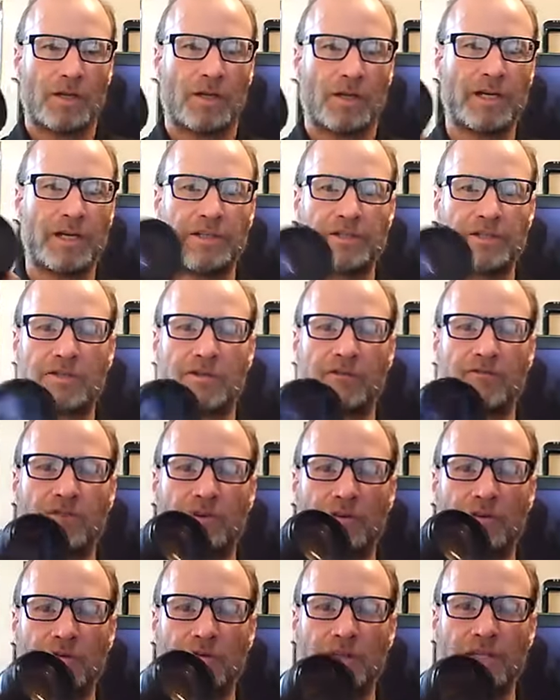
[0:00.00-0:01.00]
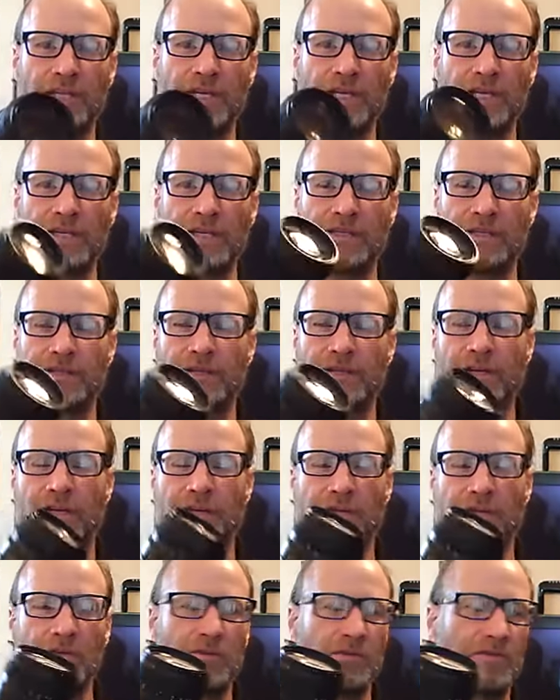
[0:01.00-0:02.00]
All right, so for your lens,
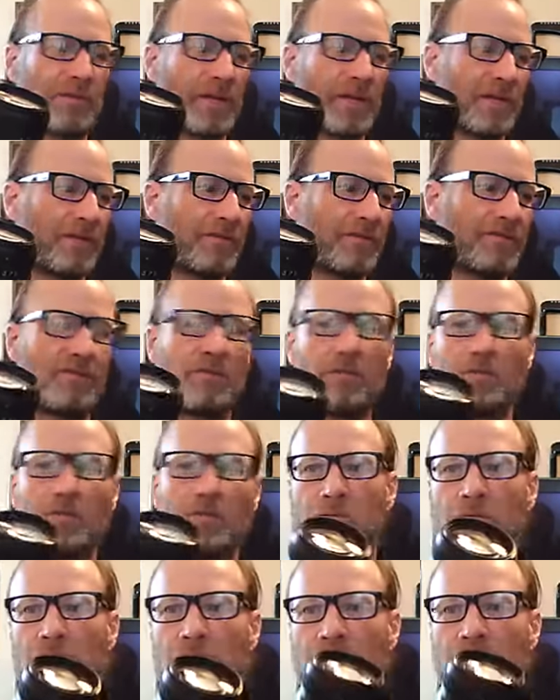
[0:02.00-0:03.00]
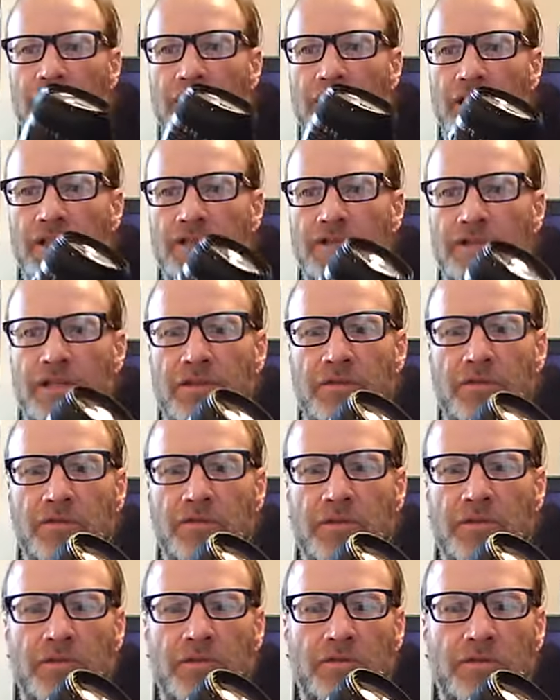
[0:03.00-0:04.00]
you've got a few things that you
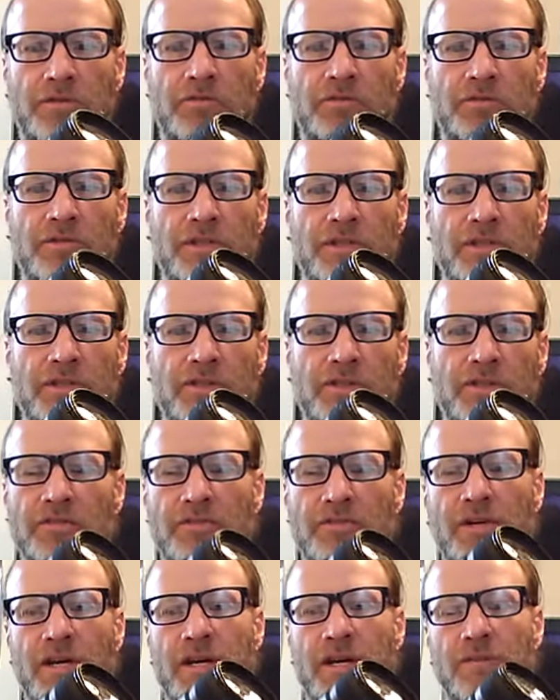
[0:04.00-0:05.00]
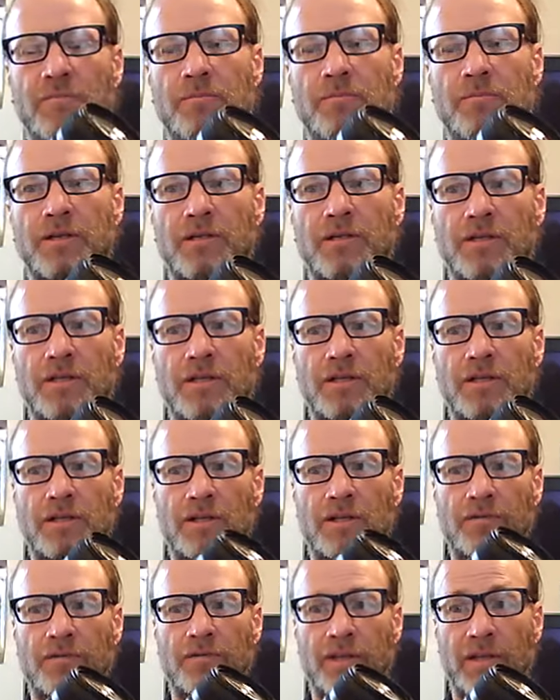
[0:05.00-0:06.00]
can use to describe
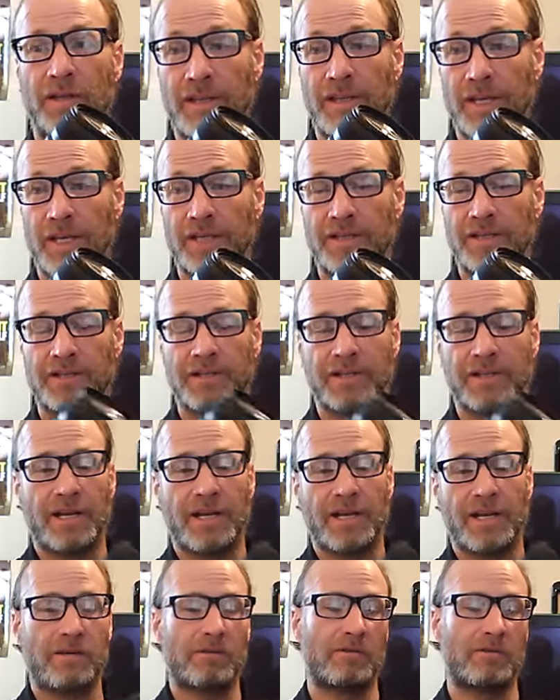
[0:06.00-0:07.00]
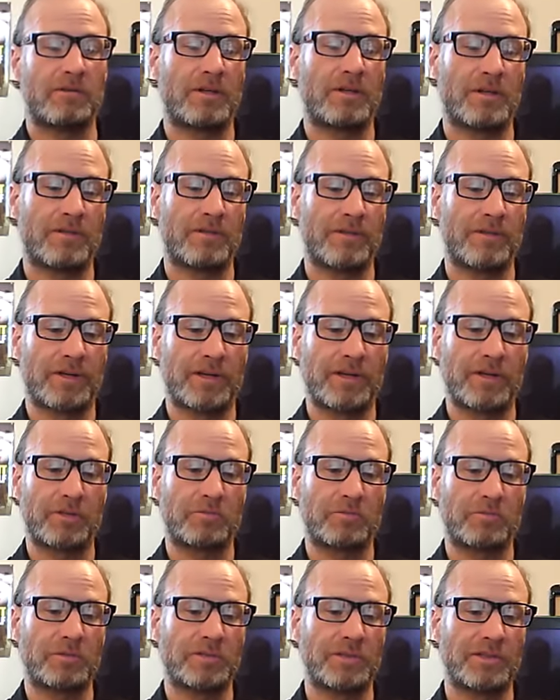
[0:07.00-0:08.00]
the lens and how the
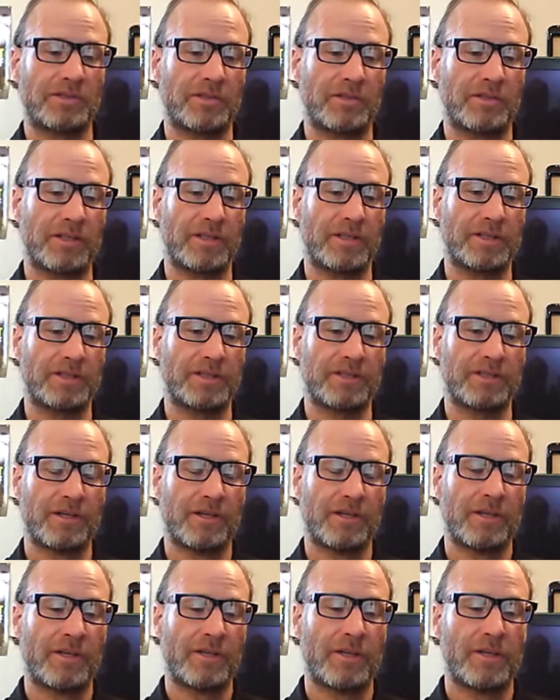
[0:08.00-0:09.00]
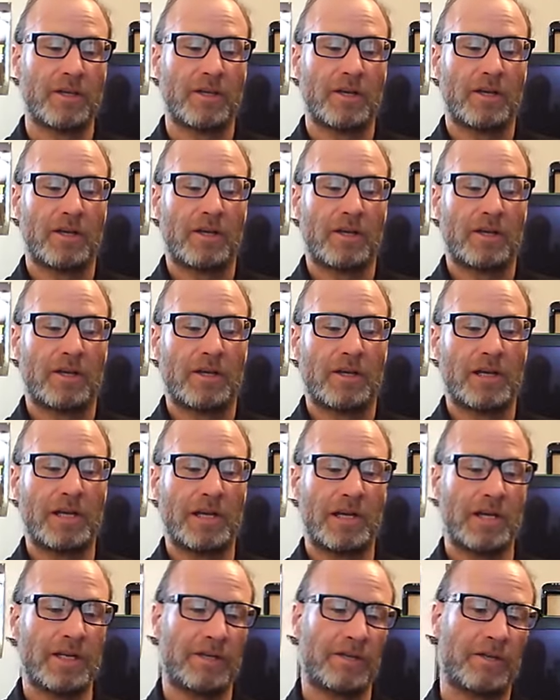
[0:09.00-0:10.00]
characteristics of the lens.
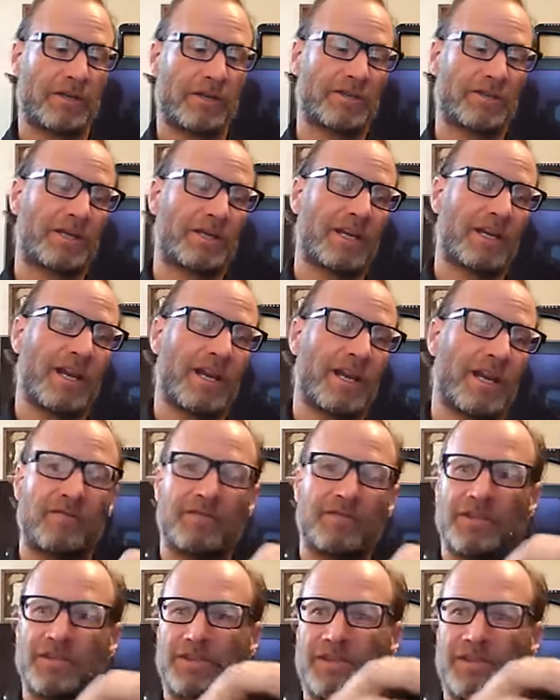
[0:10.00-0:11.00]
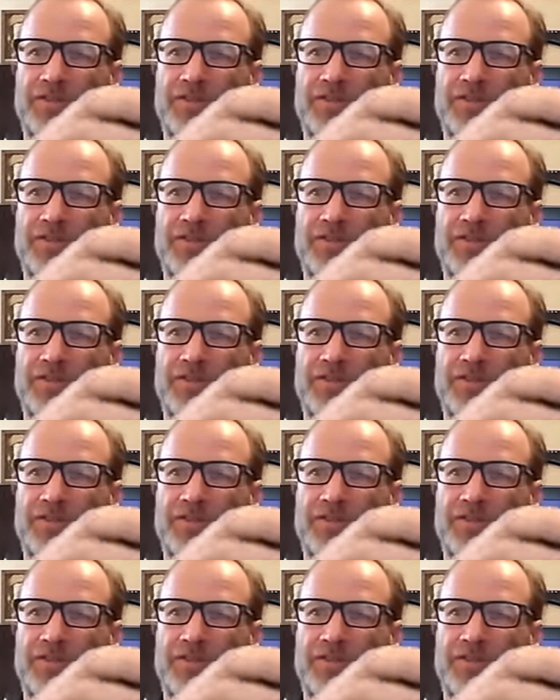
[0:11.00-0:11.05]
And you can see I have these